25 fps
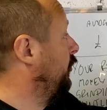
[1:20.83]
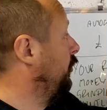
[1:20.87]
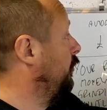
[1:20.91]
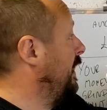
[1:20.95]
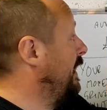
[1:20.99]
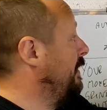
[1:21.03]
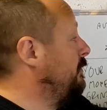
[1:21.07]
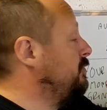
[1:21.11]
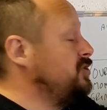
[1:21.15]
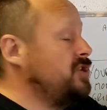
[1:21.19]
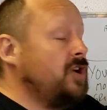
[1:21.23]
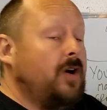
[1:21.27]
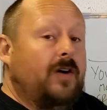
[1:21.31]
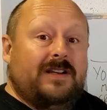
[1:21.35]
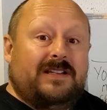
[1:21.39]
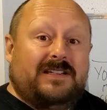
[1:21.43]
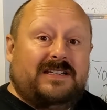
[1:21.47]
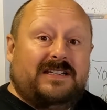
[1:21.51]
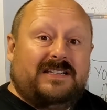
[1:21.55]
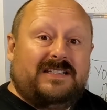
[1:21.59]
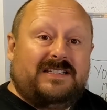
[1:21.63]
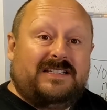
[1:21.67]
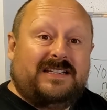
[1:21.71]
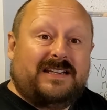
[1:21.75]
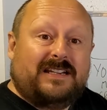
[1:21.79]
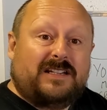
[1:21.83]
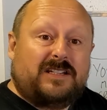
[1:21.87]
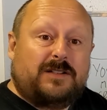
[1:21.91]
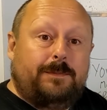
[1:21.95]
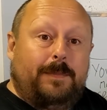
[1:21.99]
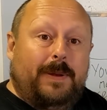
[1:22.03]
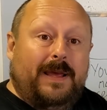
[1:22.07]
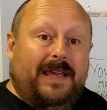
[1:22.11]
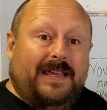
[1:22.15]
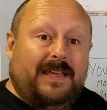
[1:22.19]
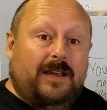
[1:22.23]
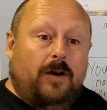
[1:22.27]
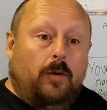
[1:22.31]
around
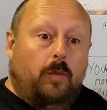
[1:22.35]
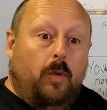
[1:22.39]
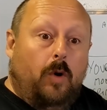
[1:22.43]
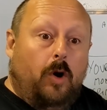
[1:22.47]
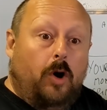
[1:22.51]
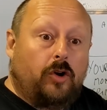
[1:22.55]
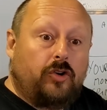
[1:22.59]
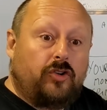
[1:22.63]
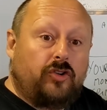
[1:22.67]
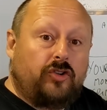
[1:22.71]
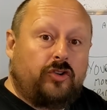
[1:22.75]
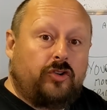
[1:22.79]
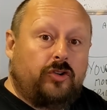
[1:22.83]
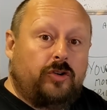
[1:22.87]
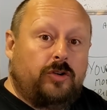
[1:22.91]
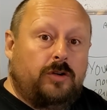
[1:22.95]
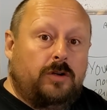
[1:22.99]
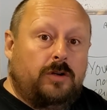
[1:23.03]
96p a wash.